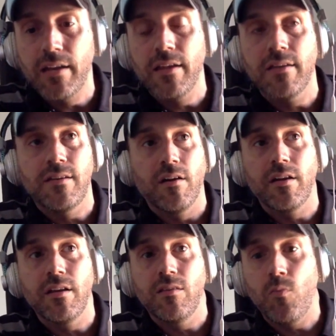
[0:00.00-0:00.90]
It yeah.
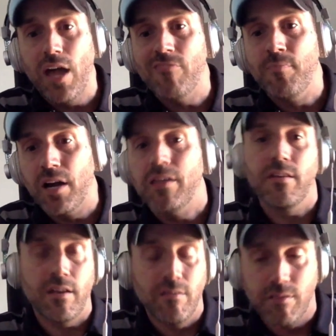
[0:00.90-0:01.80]
targeted the W A F market and
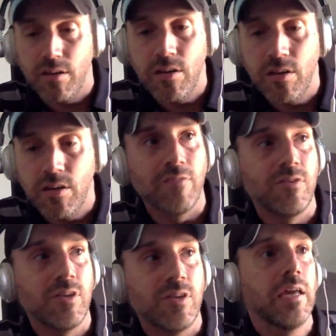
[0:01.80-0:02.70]
said, here's a new way
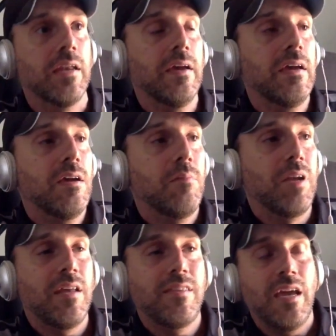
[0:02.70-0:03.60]
of doing it.
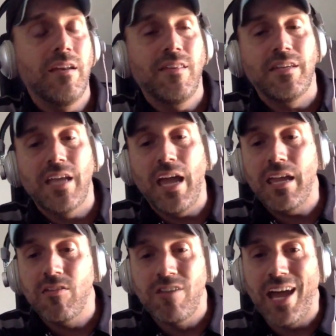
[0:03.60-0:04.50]
But at the end of the day,
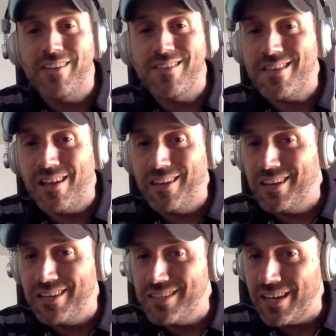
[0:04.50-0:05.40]
you're not
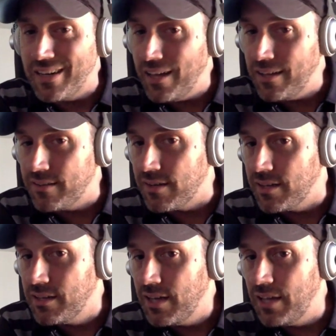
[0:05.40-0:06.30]
selling a technology,
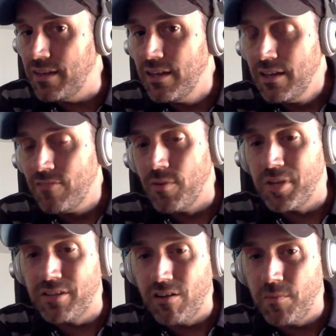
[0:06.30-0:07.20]
and from a
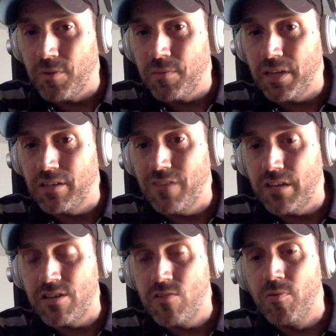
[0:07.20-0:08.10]
startup perspective,
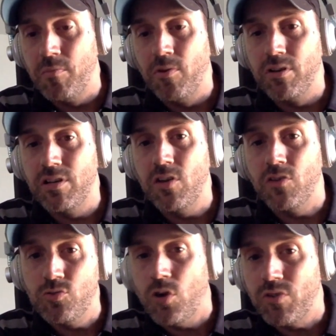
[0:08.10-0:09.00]
that's super important to know.
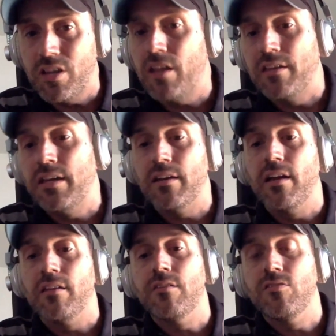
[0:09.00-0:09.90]
You don't sell a
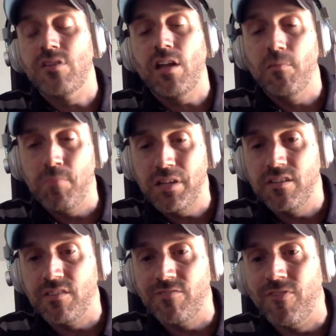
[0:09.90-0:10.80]
technology, you sell a
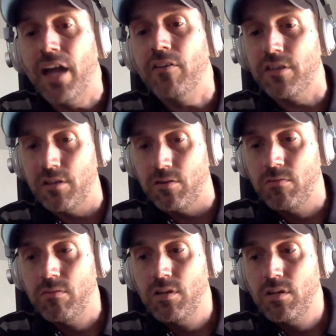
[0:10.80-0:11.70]
business value,
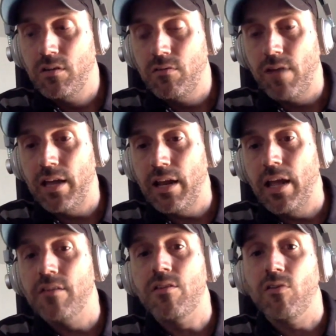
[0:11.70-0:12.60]
mm-hmm. right?
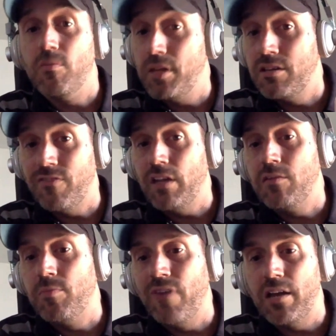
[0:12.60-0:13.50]
And so the business
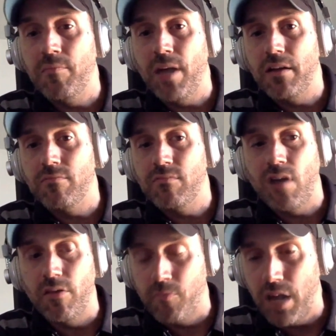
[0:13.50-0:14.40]
value provided by
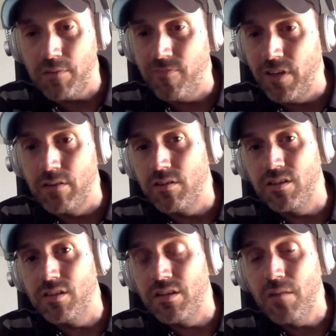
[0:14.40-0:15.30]
all the RASP
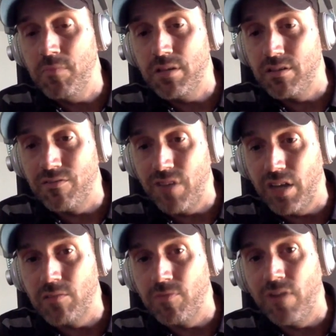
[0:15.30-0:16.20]
vendors is the same business
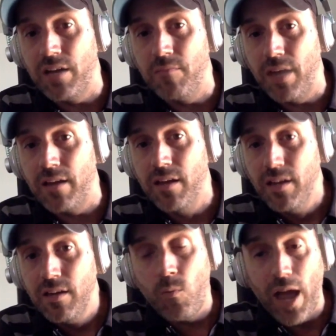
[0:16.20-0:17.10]
value provided by
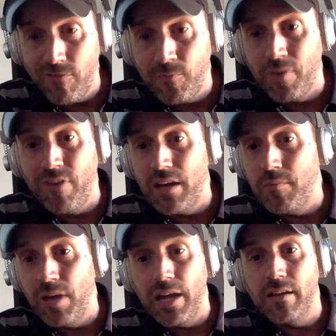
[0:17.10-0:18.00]
W A F,
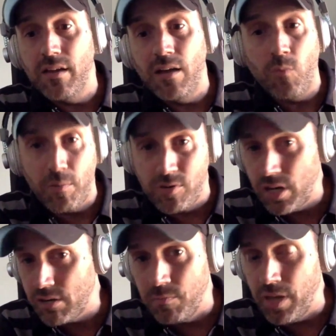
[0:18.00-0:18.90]
provided by a web
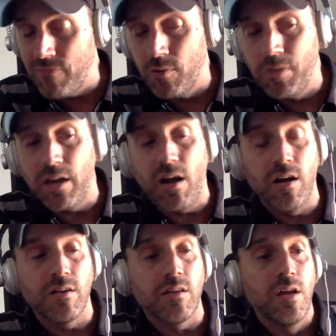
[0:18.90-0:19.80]
protection platform like
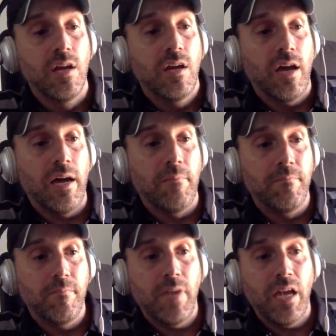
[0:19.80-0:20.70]
ours.
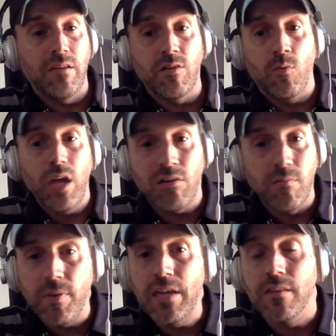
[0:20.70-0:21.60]
Um, and so we all
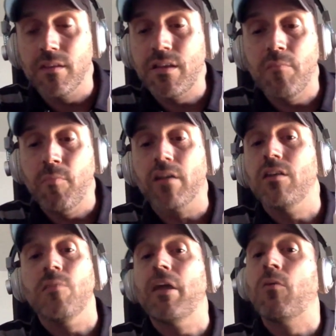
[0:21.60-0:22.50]
compete in the same
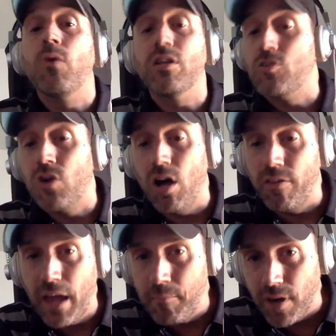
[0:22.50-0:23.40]
market, no matter what you
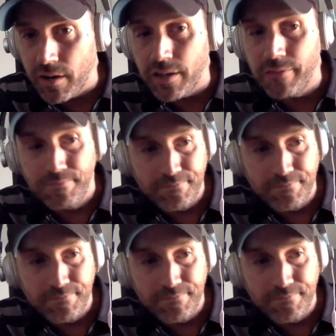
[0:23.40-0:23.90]
call that market.